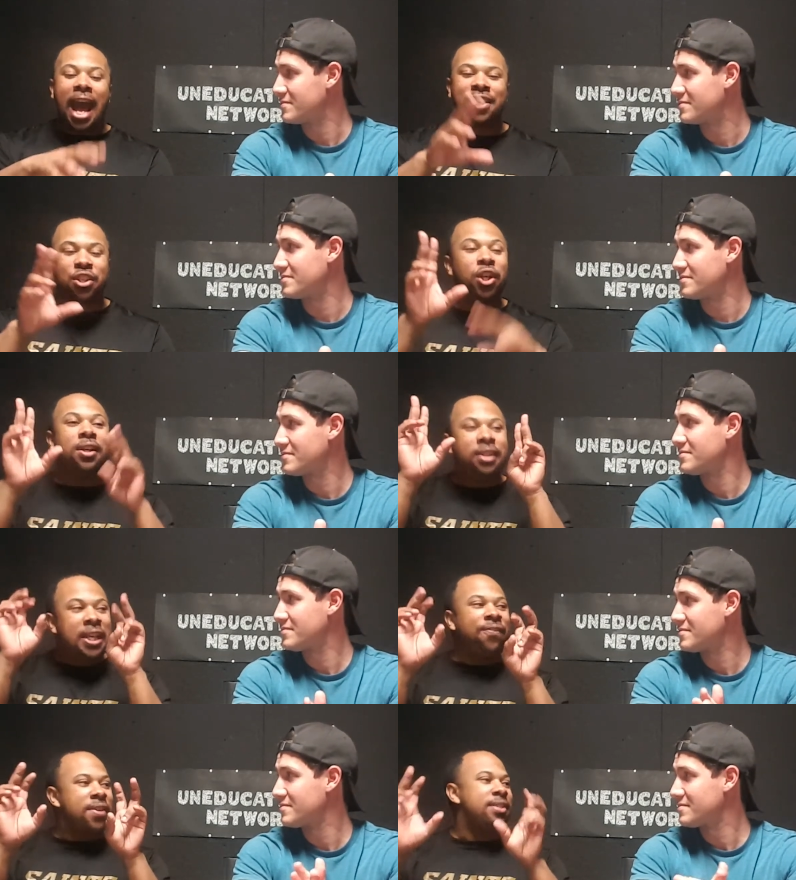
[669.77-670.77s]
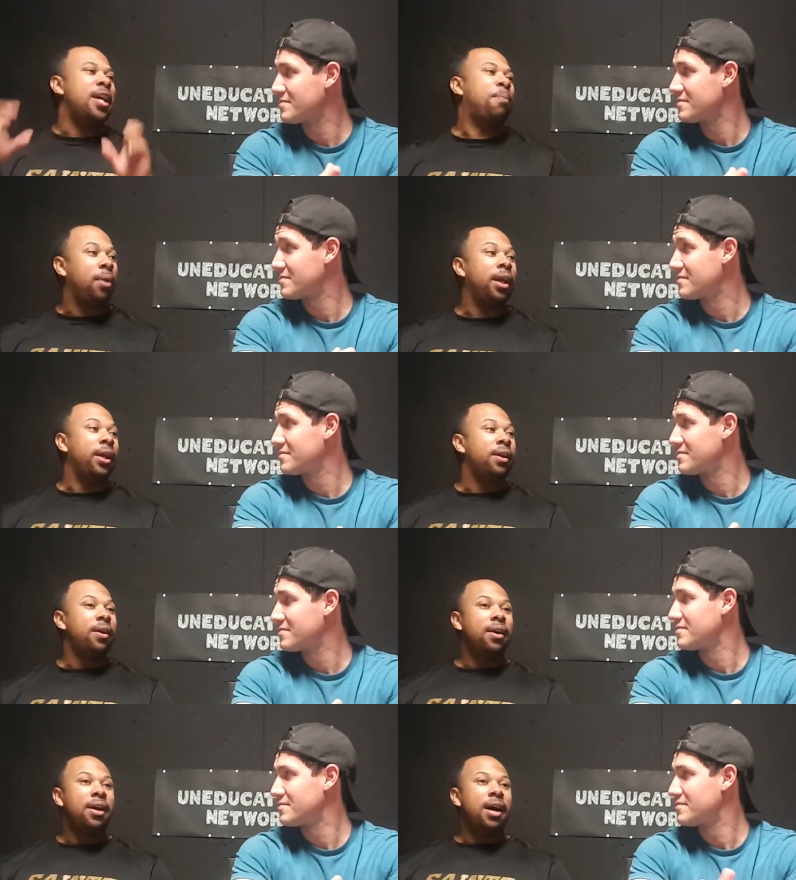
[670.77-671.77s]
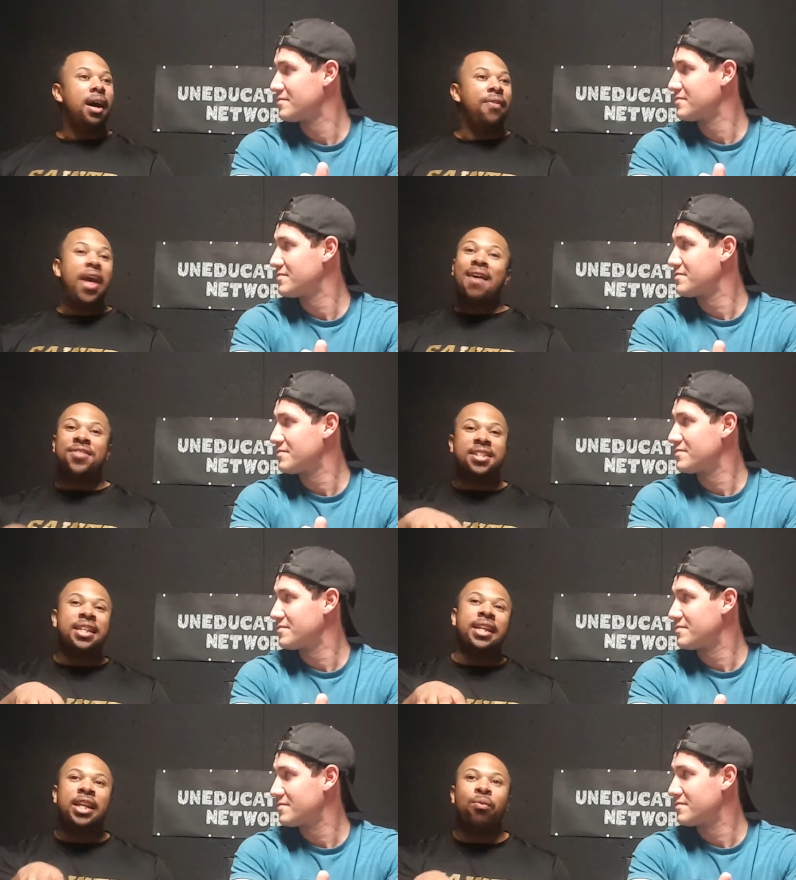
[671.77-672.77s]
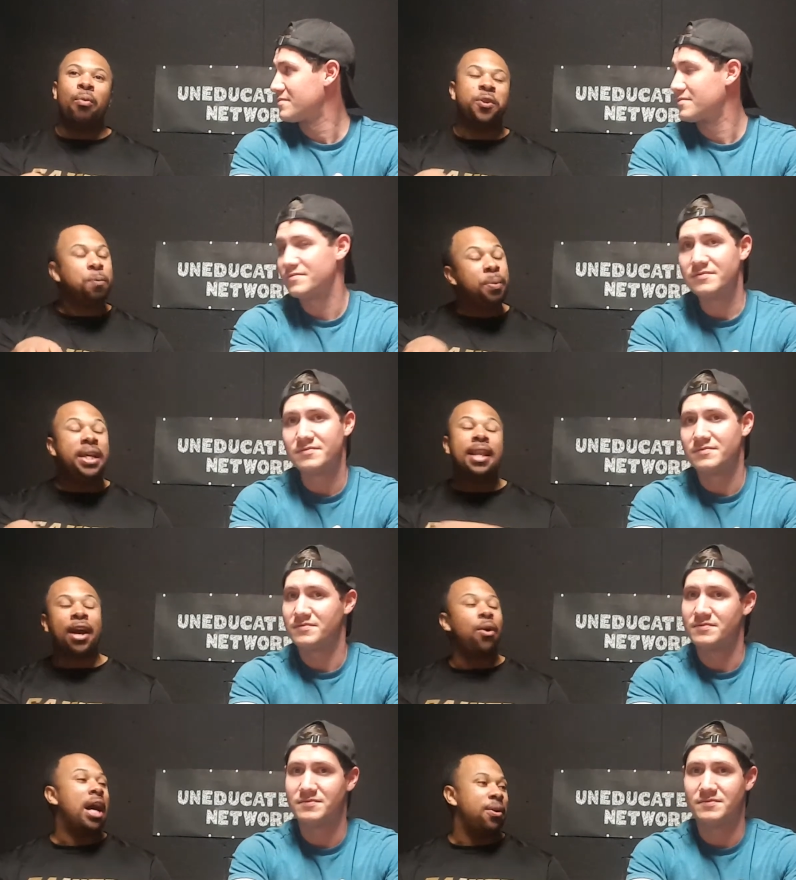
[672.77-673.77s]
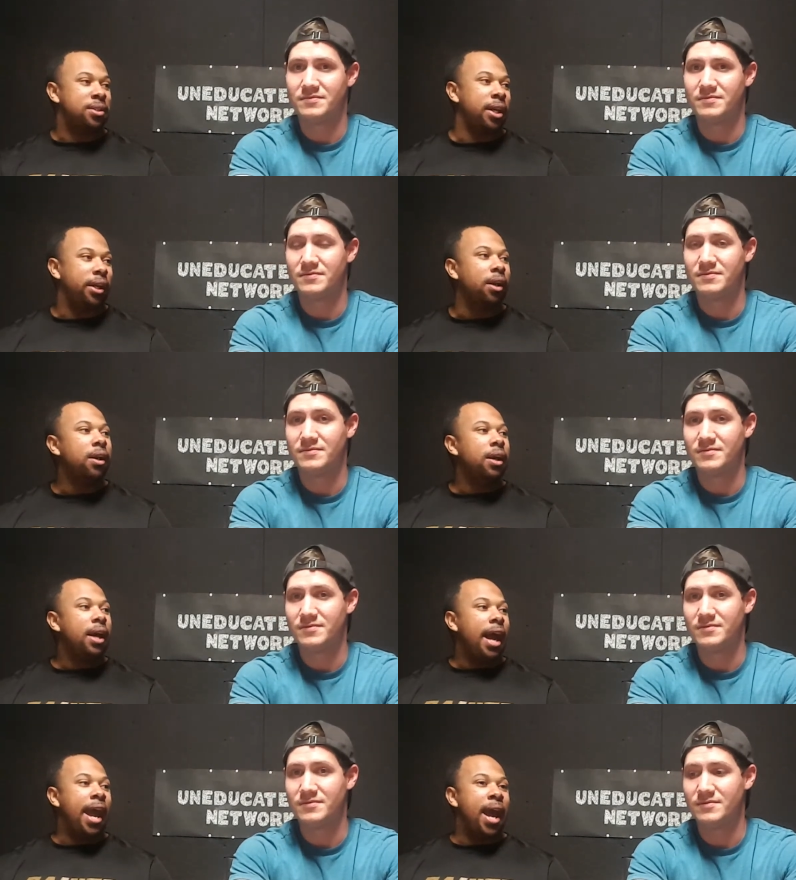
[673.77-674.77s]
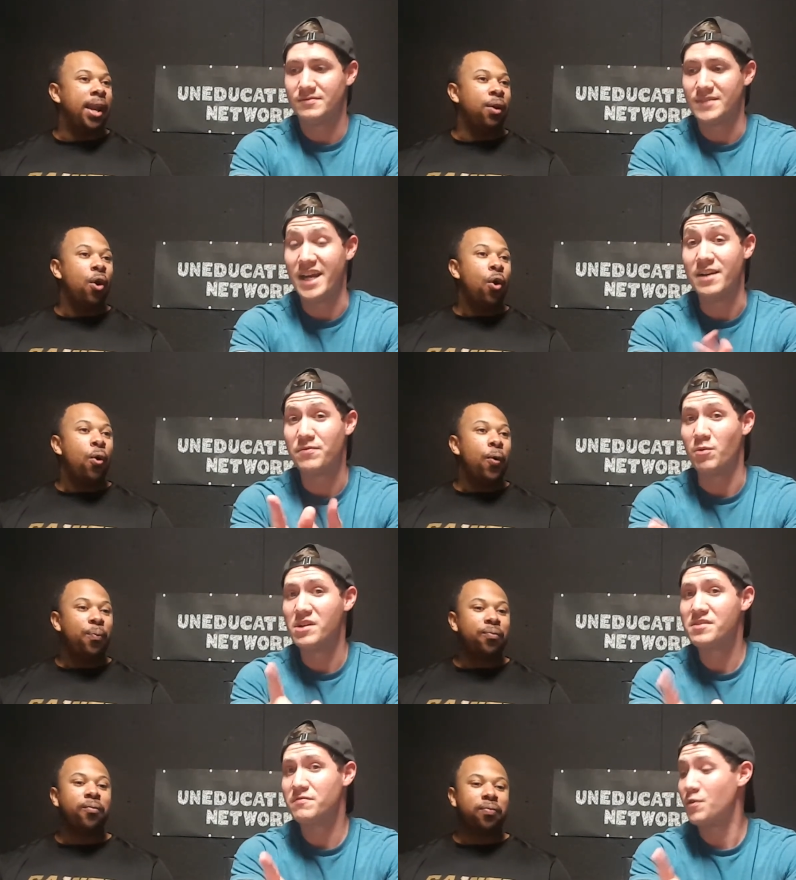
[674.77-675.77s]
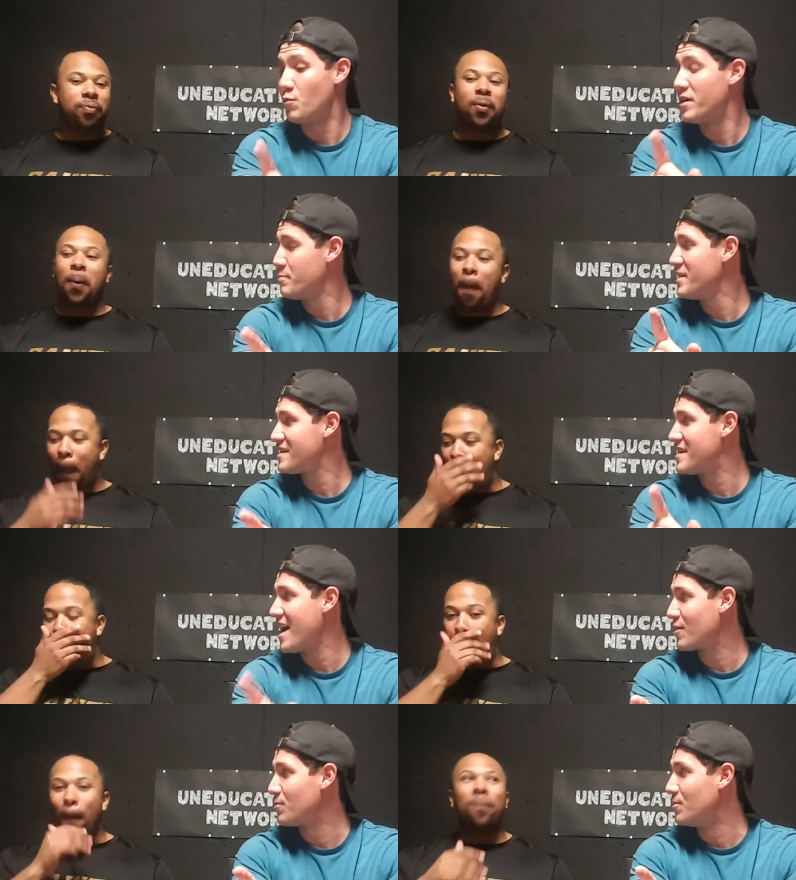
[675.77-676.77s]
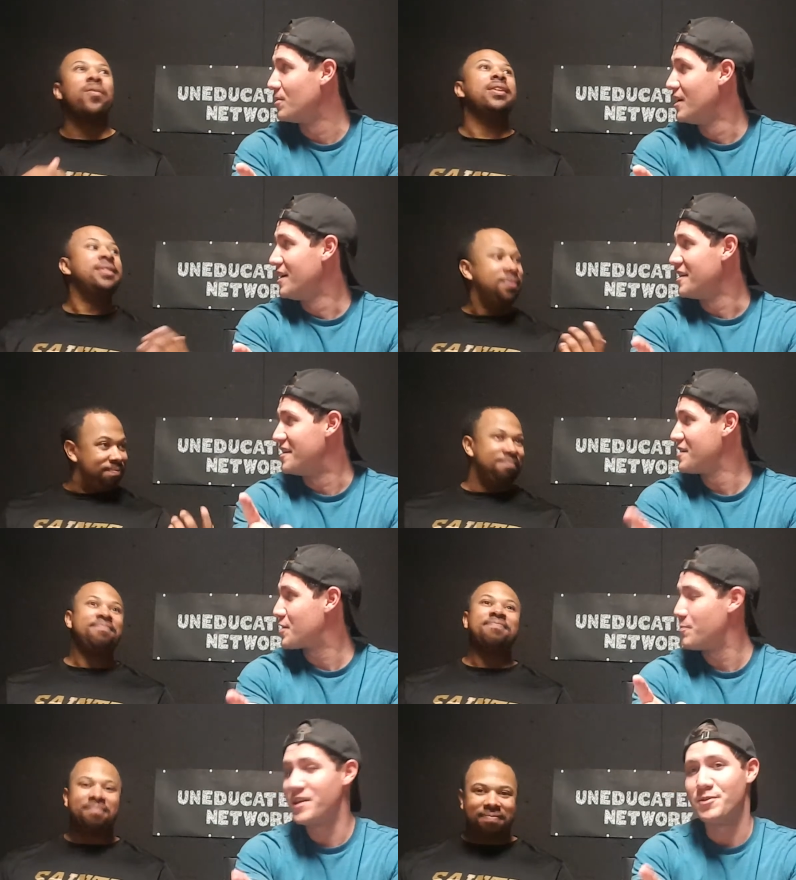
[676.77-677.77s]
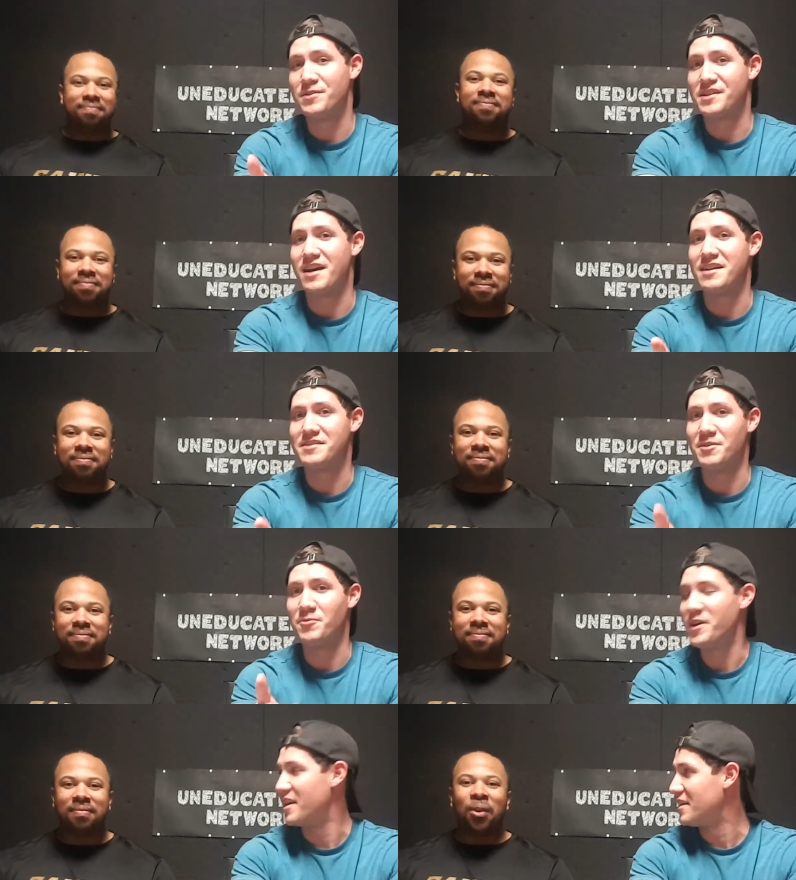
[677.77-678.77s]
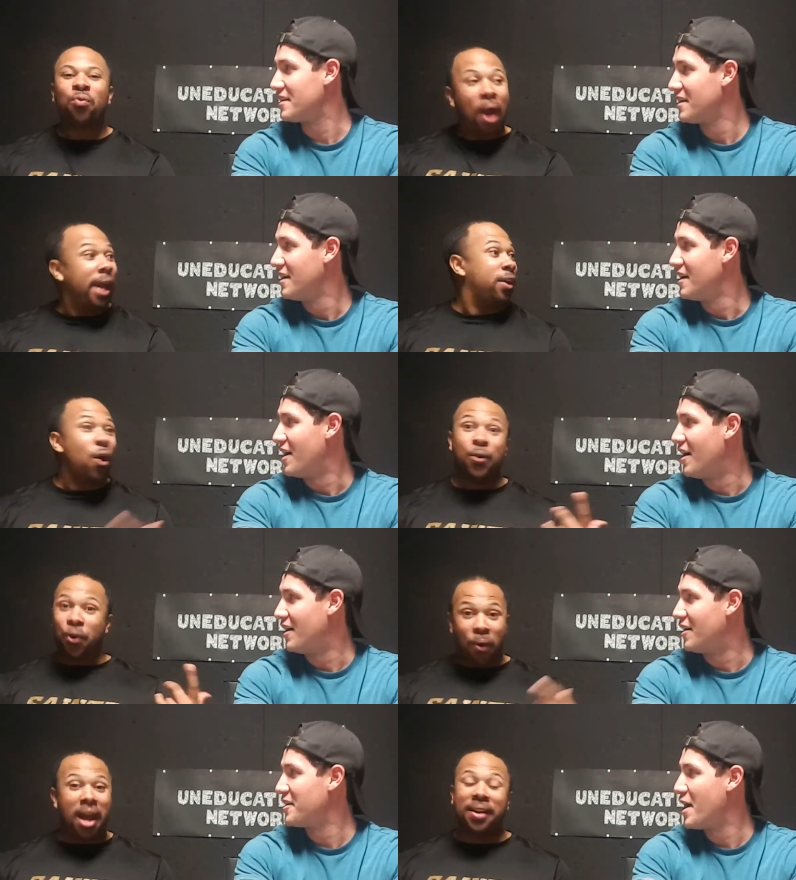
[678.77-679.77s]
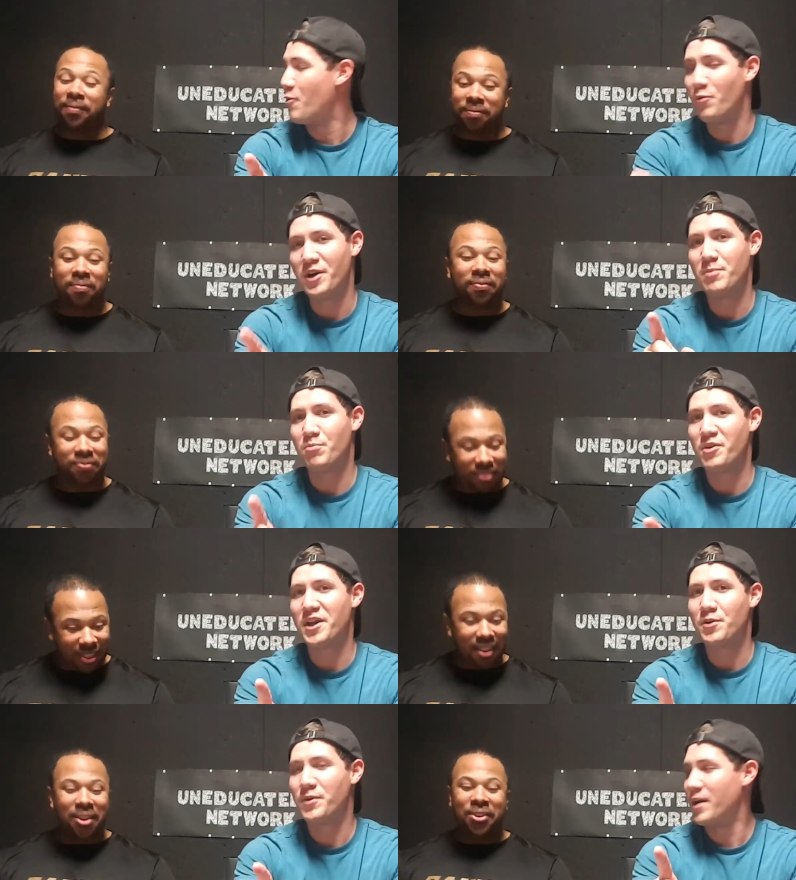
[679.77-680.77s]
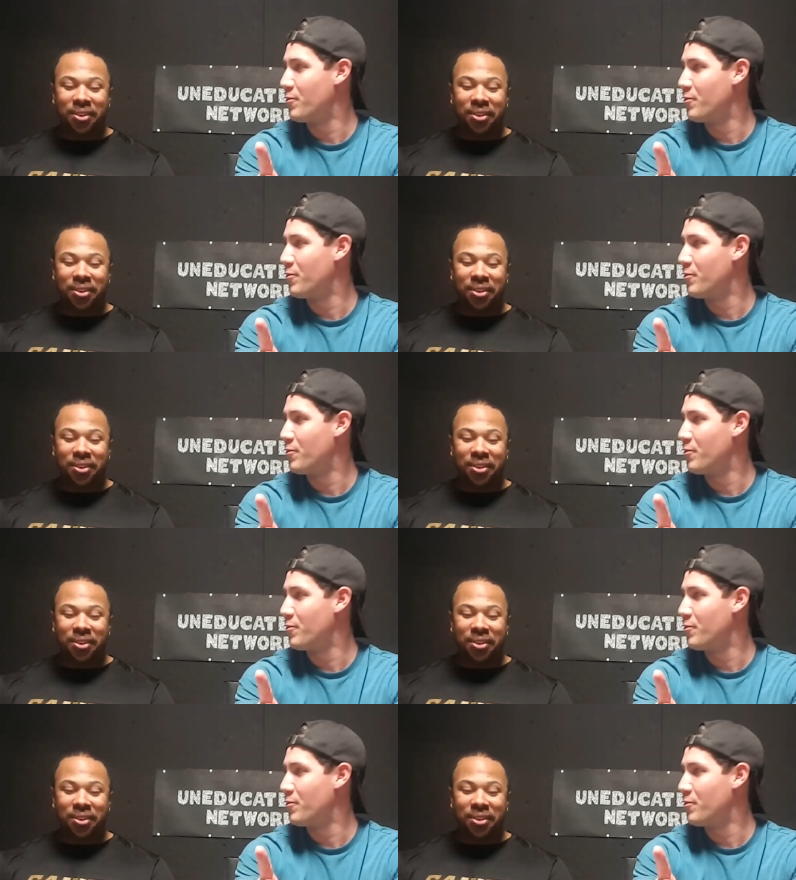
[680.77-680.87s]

Speaker 1: as good a defense they play, uh, they haven't seen anyone with speed like Ohio State. And
Speaker 2: and if it wasn't for one missed tackle, this could be a Wisconsin win. Right? No, you're on right. That one breakaway